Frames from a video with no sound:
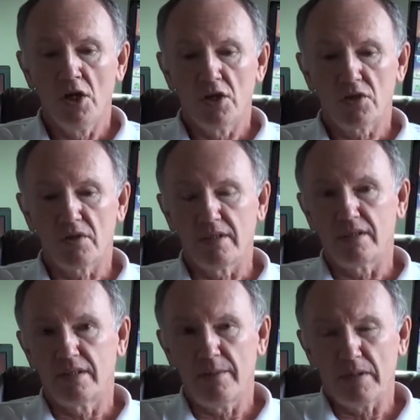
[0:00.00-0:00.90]
So
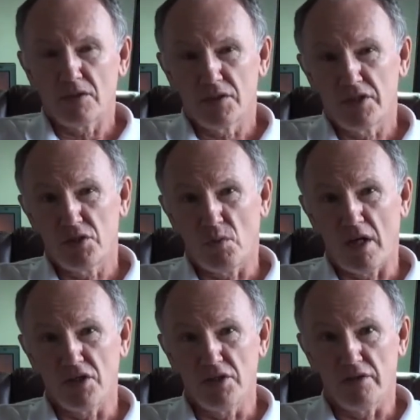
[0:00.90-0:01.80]
the typical
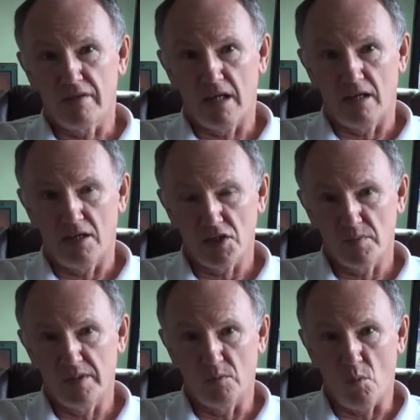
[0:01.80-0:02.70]
situation, you've got a
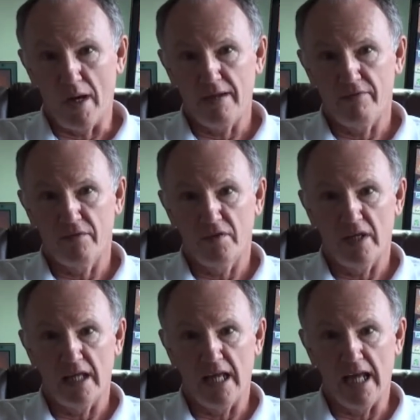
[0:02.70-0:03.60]
husband and wife,
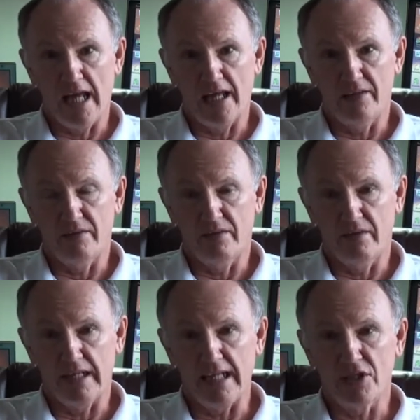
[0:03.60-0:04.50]
and
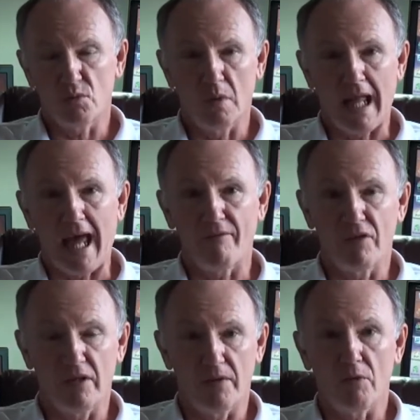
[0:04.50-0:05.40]
each will have
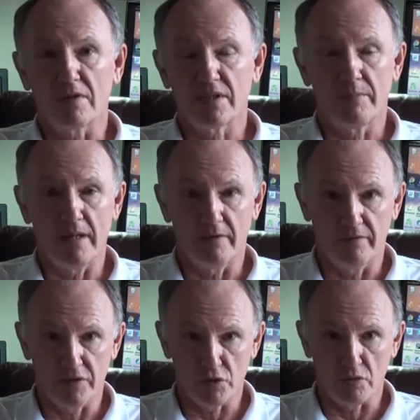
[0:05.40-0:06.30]
the other as the
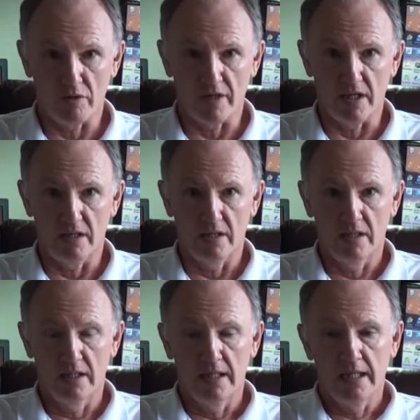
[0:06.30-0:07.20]
beneficiary.
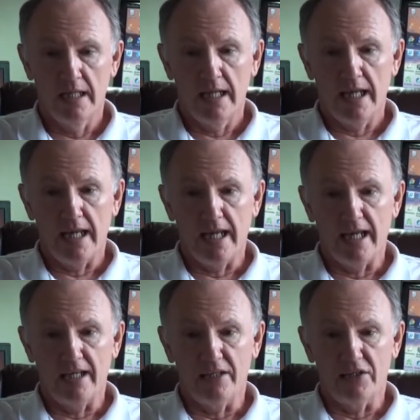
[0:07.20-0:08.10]

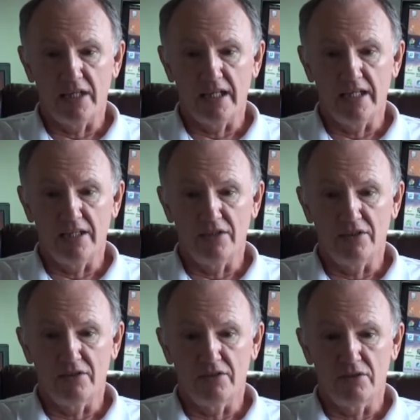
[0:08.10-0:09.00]
And
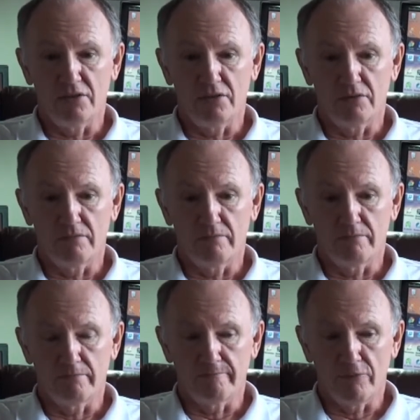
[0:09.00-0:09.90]
in
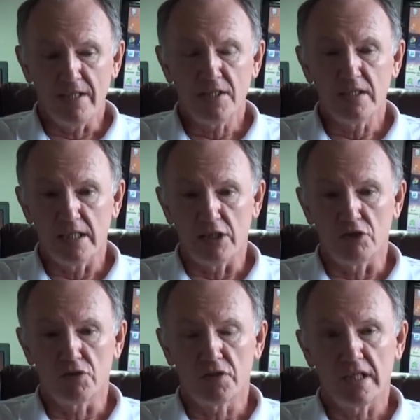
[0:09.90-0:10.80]
recent
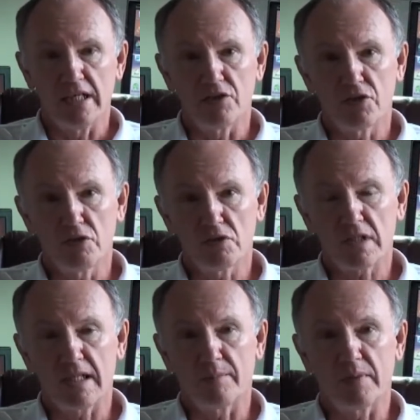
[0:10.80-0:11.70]
years,
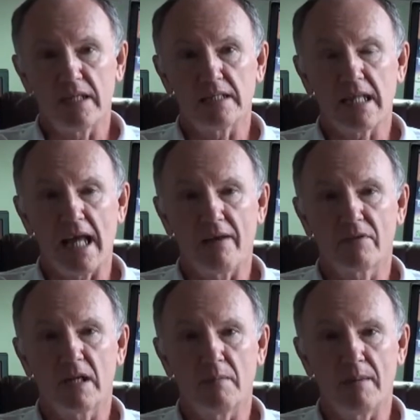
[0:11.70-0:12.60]
insurance companies
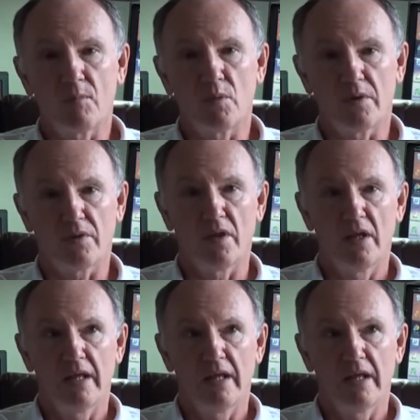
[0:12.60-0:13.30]
have come up with